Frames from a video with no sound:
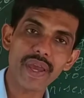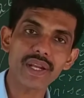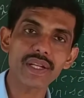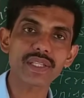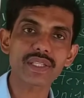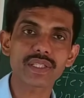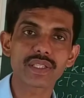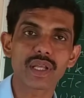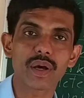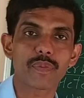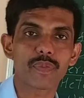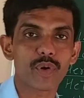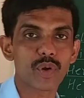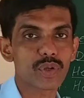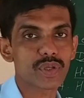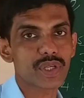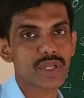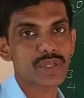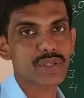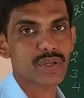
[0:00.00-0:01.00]
the
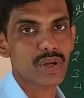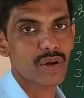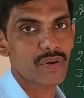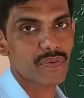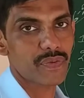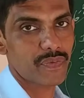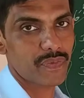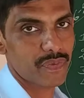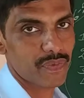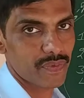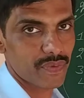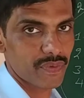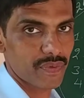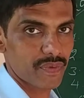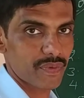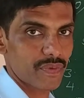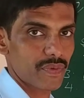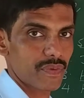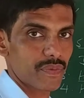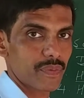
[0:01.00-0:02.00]
process of
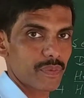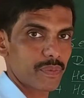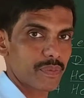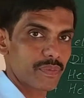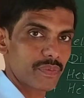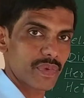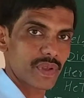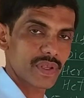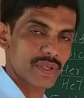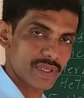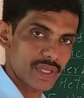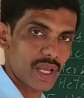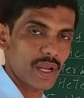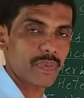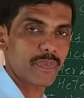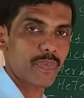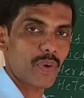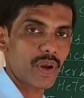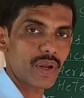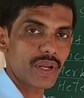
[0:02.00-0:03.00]

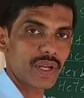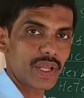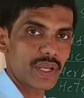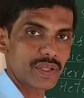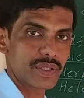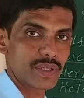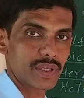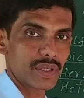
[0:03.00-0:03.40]
self-pollination.